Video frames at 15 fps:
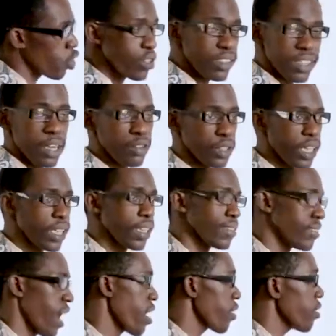a constant, you get a
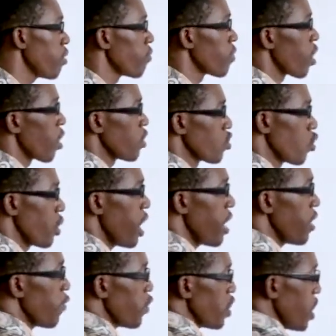zero. So when I
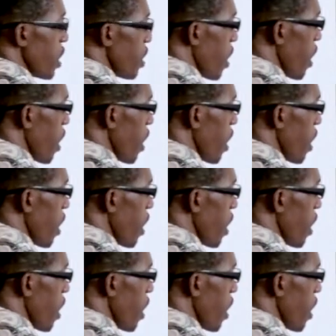differentiate